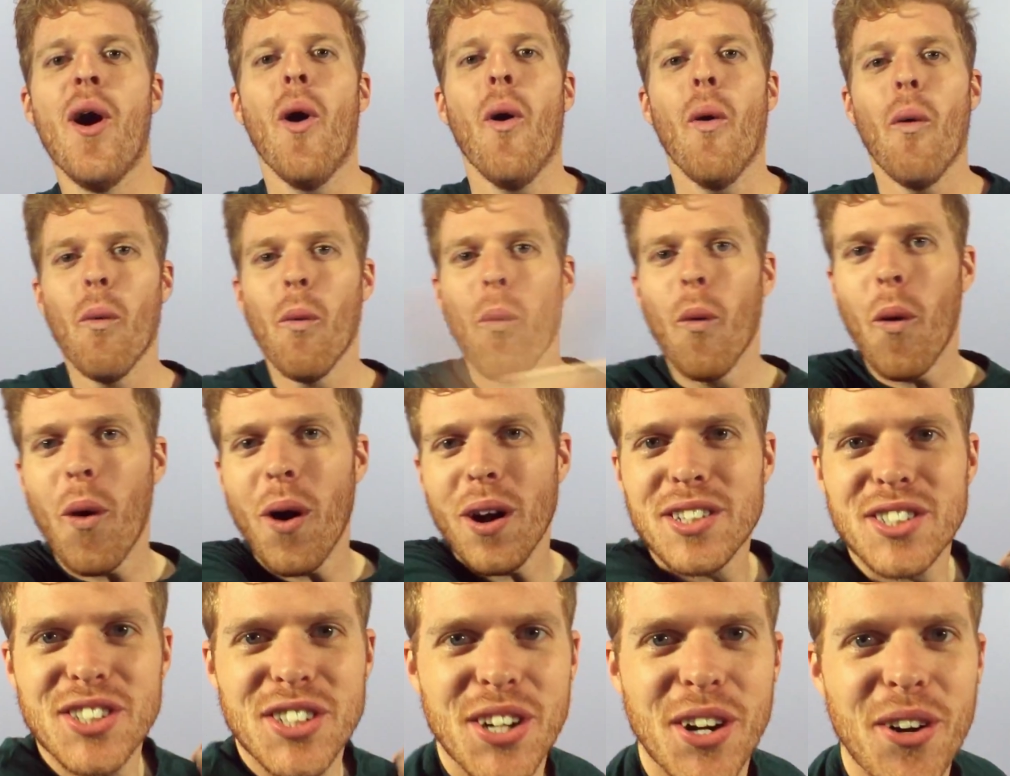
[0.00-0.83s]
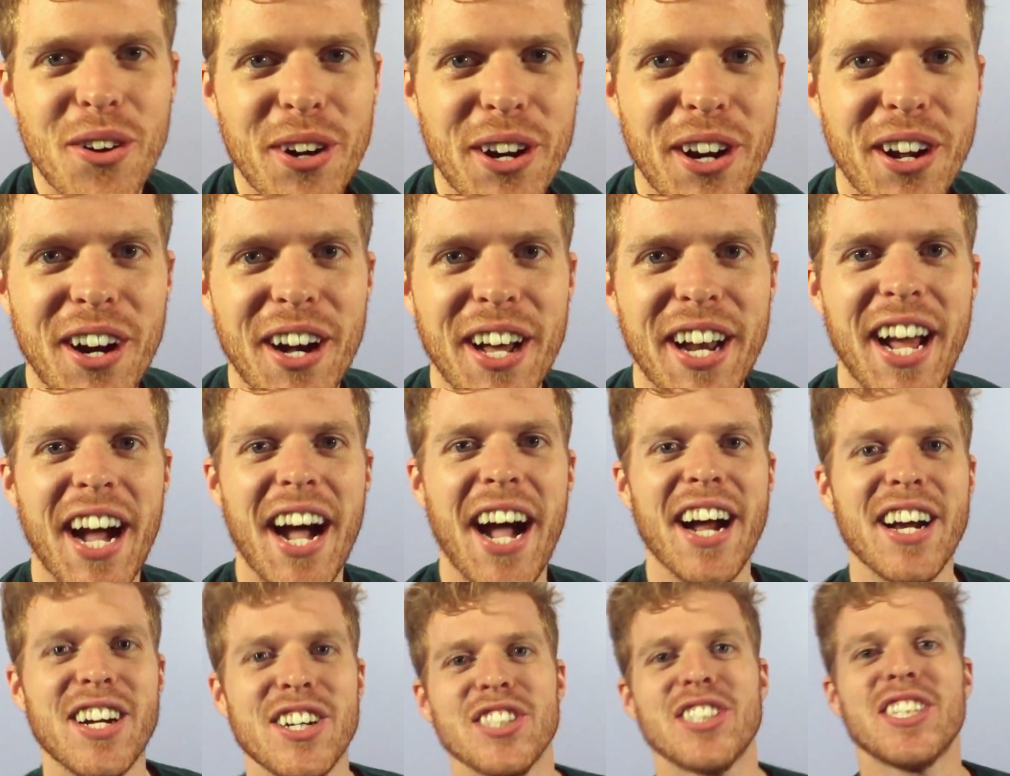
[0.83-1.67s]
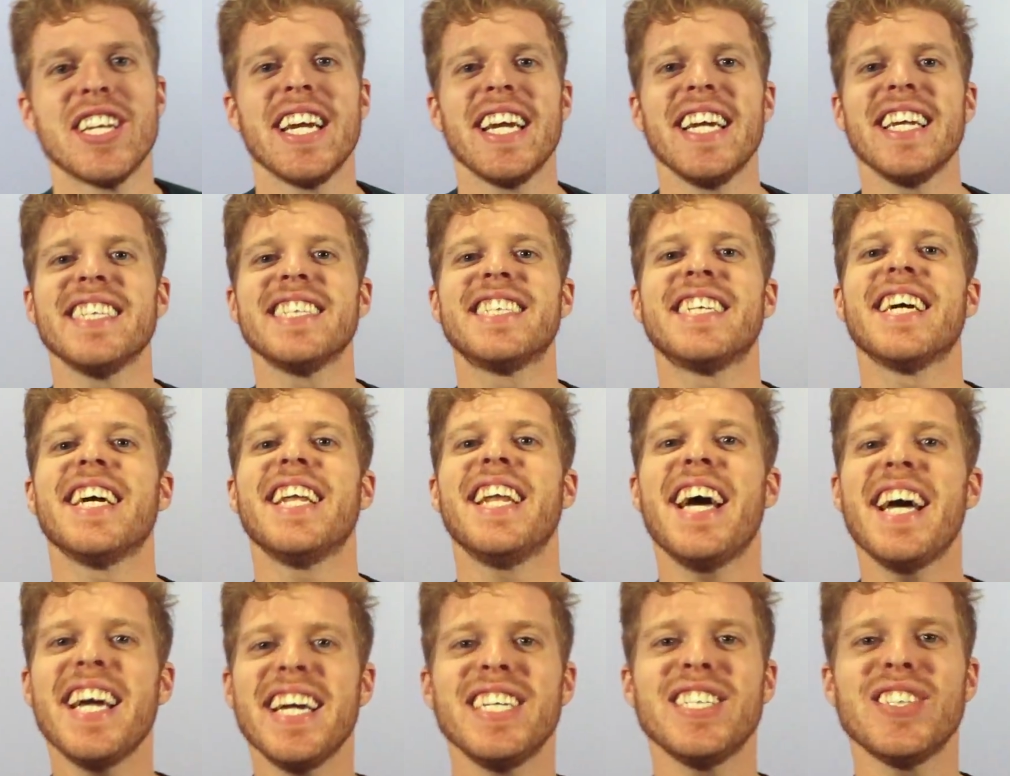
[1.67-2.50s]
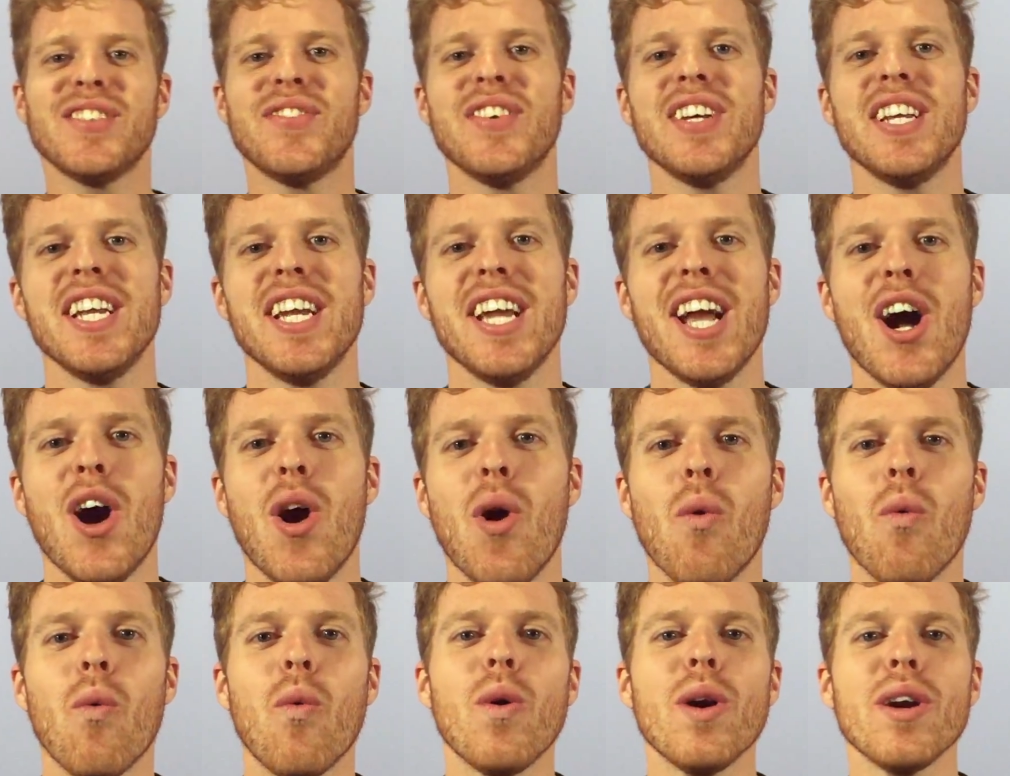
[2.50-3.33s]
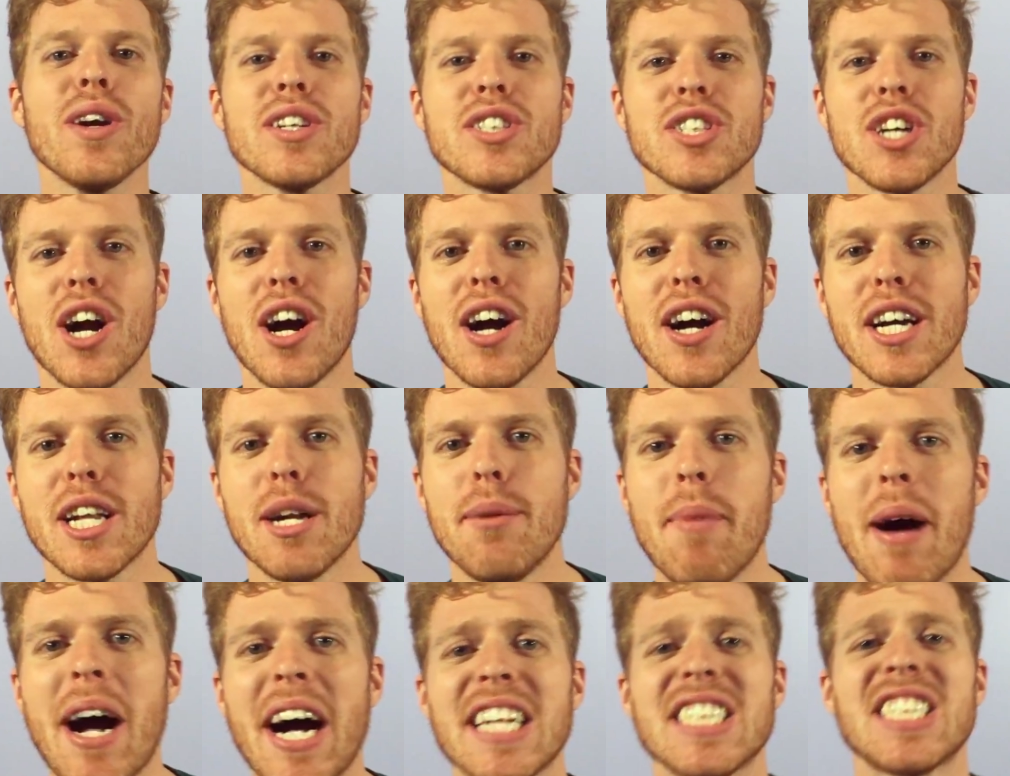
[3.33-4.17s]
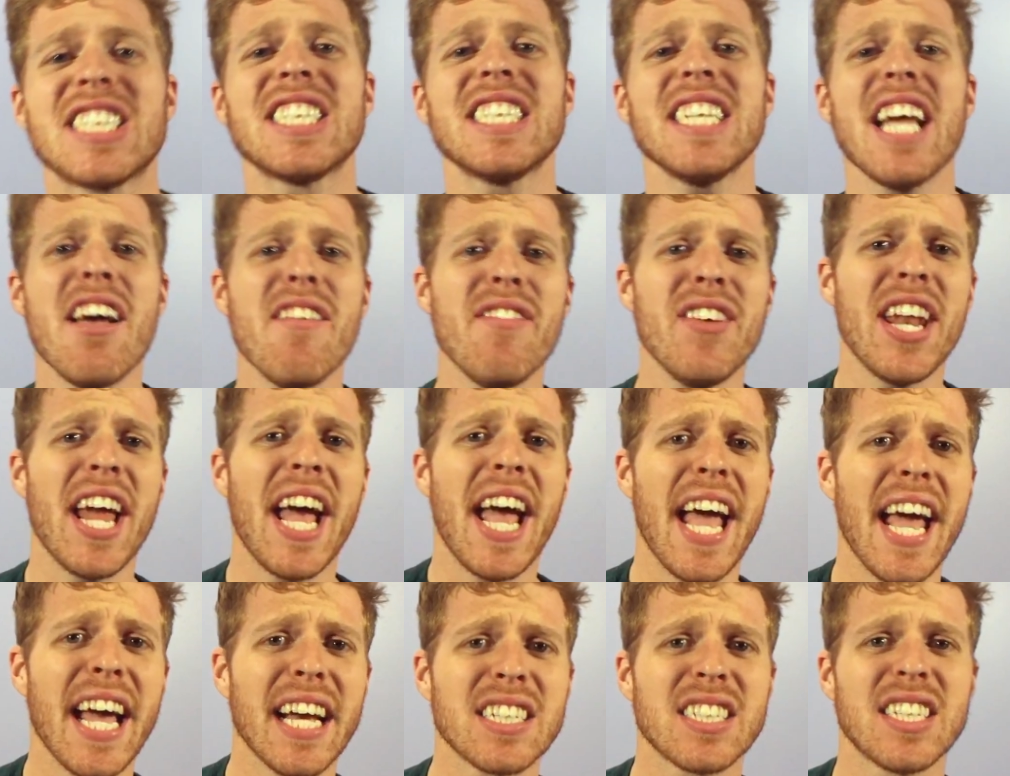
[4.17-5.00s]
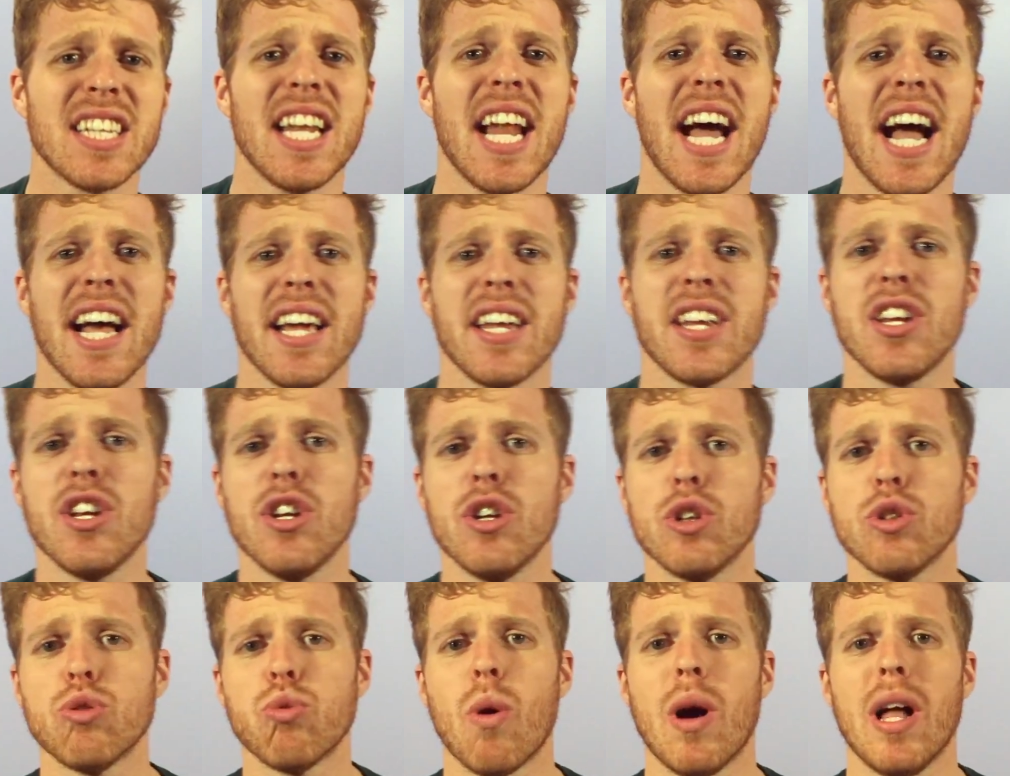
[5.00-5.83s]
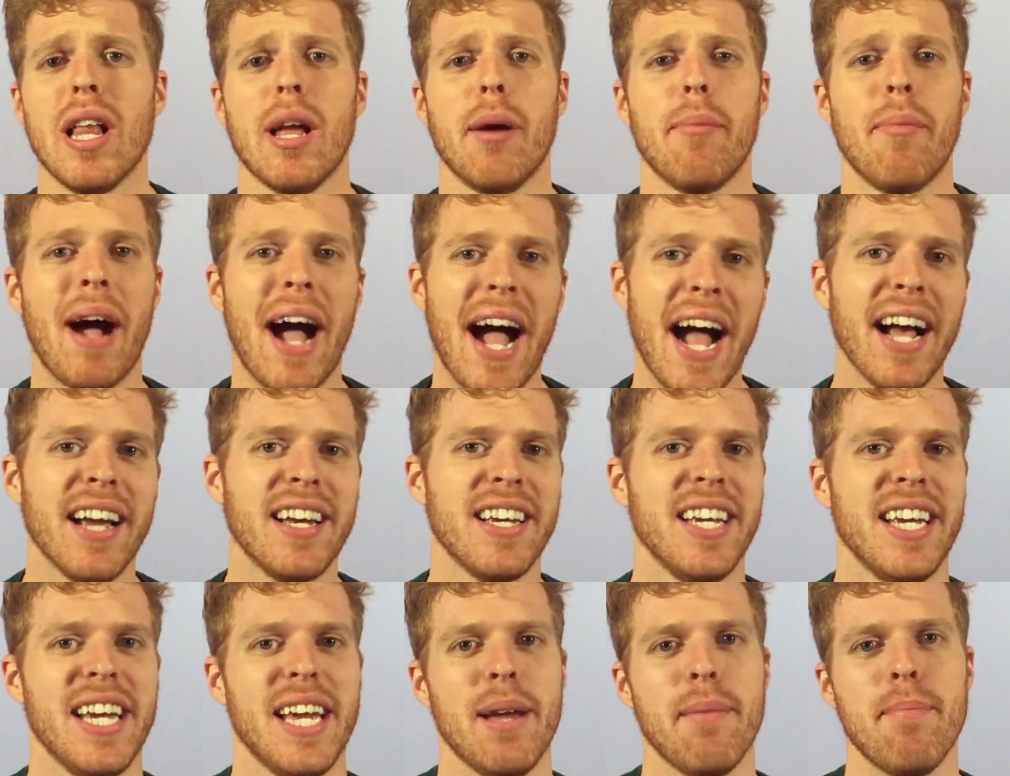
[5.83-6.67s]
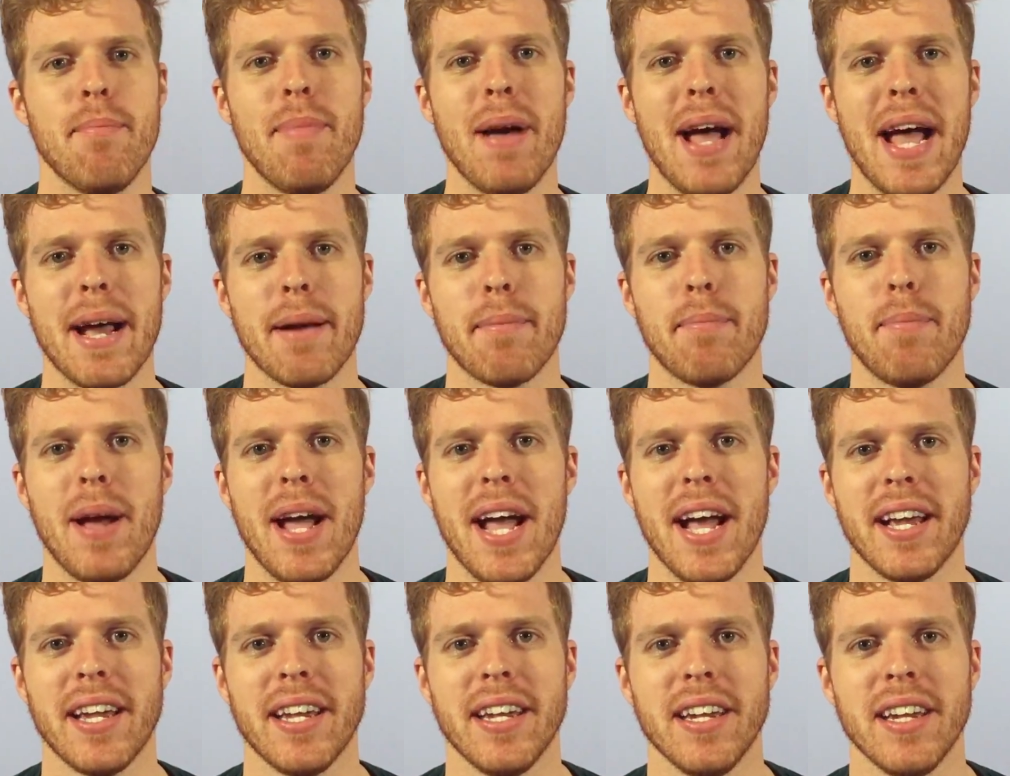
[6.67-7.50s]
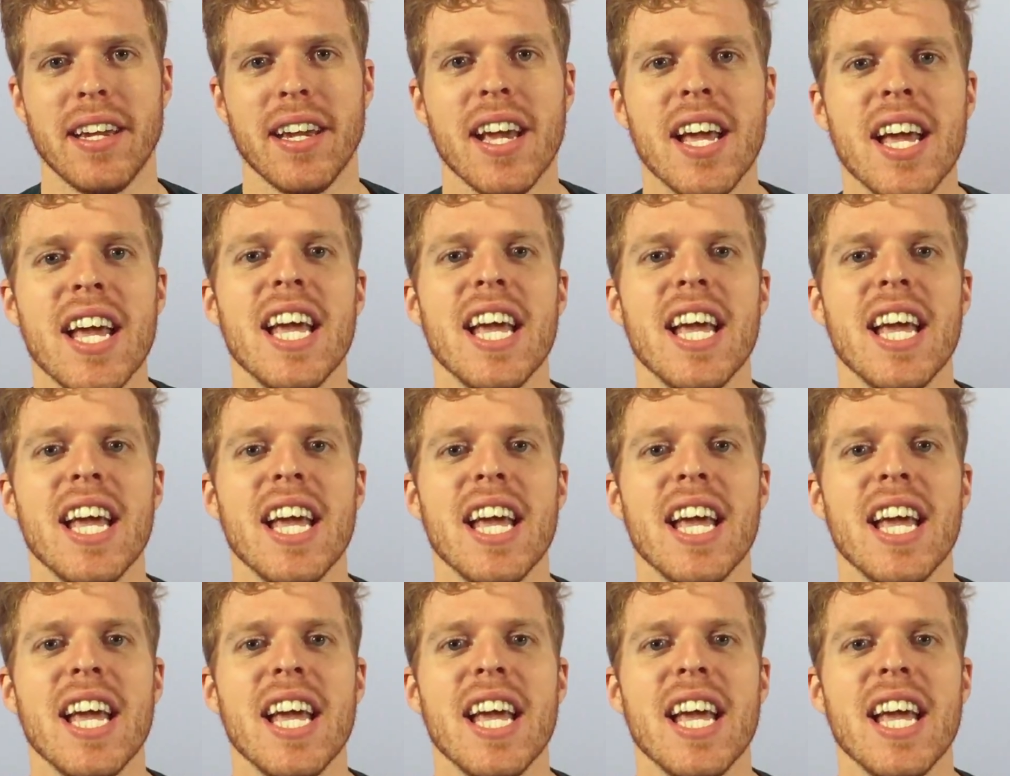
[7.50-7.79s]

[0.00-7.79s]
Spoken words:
What's going on, hikers? In today's video, we're talking about 7 hacks that I use while I'm hiking and backpacking.